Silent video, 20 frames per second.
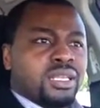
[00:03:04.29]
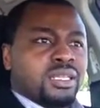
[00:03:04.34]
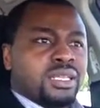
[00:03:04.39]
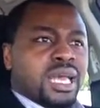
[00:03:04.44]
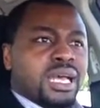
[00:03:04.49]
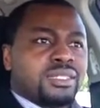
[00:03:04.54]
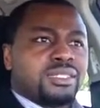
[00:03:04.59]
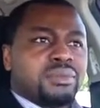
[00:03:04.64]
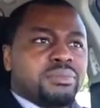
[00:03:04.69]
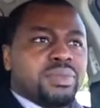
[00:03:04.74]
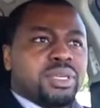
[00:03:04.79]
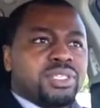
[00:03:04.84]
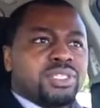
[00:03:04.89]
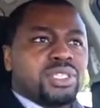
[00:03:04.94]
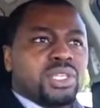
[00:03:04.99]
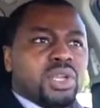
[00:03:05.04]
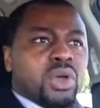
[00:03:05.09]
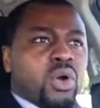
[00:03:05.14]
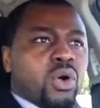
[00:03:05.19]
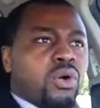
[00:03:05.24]
not to
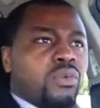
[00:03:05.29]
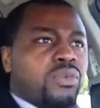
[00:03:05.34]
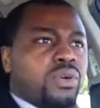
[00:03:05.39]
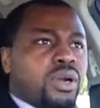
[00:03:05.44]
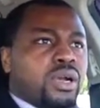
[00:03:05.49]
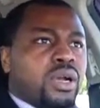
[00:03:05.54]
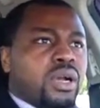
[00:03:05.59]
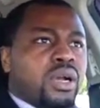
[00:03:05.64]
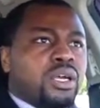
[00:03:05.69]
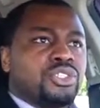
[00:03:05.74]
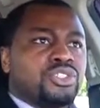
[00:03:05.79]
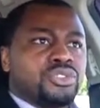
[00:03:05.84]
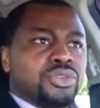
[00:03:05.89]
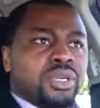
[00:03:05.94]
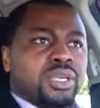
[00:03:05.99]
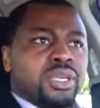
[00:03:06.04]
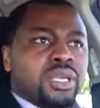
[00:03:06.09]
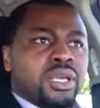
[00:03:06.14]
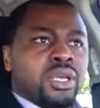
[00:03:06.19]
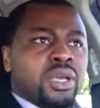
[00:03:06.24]
mention over
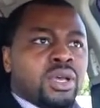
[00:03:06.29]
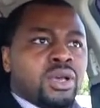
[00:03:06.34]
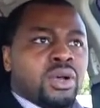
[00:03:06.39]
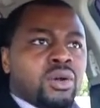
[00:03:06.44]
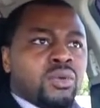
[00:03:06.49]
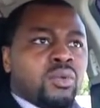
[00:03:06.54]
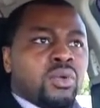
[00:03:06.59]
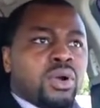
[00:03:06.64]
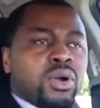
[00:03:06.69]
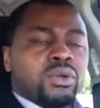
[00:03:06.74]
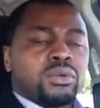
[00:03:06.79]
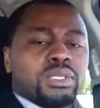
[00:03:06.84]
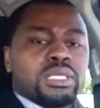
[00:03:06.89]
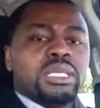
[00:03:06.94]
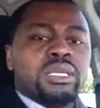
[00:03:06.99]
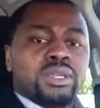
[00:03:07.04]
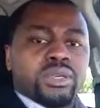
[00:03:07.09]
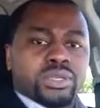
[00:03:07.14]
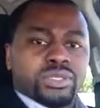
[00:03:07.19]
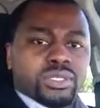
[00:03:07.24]
100 world
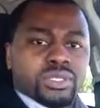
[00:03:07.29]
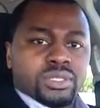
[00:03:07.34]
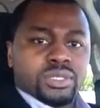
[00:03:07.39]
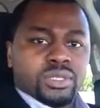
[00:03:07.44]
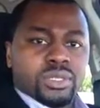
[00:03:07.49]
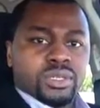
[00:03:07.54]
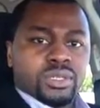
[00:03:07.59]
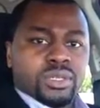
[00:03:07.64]
leaders.